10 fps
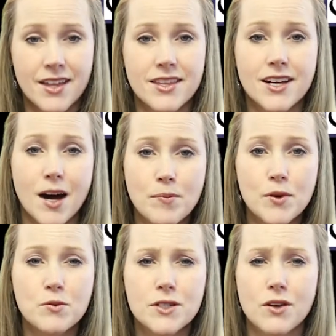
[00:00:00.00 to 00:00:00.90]
The
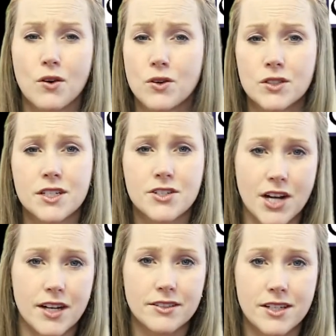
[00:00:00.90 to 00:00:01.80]
couple was old and
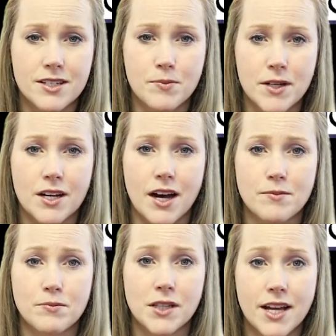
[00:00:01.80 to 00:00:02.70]
childless, but
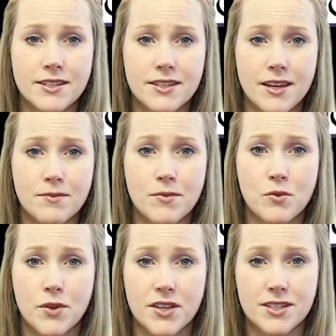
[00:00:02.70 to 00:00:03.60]
God blessed them
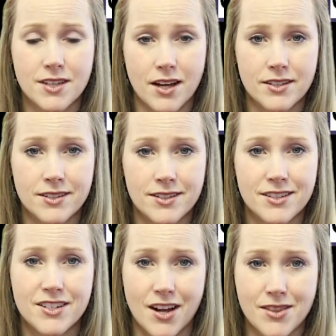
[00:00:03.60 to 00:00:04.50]
with a son,
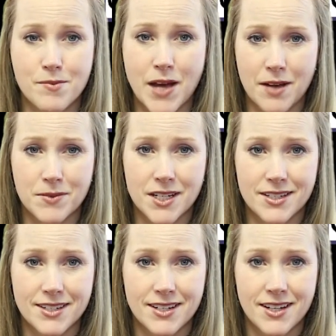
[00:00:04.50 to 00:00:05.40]
John the
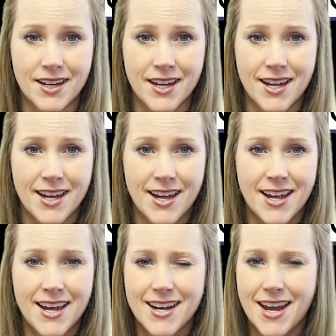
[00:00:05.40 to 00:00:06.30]
Baptist.
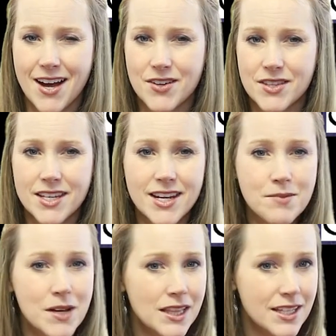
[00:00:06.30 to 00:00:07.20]
Now, the
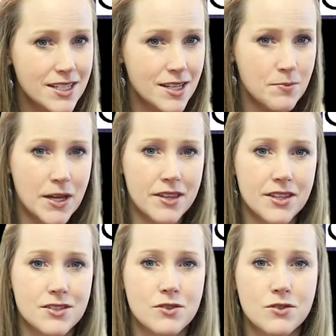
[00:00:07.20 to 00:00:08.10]
name Elizabeth
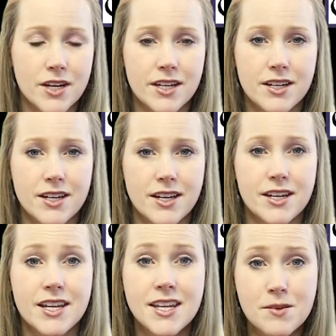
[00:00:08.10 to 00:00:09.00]
is Greek. In
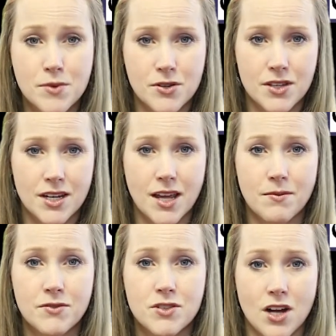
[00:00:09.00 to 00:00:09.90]
Hebrew, the name
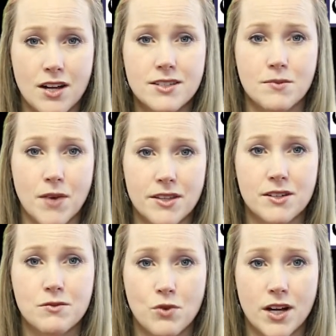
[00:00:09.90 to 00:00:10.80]
of John's
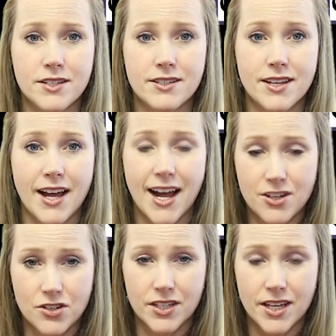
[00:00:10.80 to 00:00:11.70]
mother was
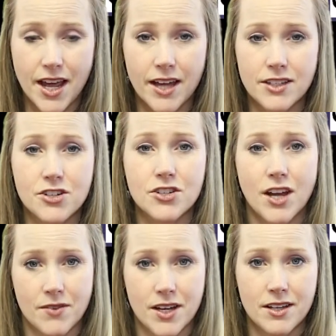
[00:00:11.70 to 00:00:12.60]
actually
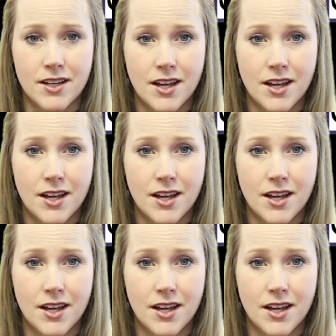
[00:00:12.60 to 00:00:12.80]
Elisheva.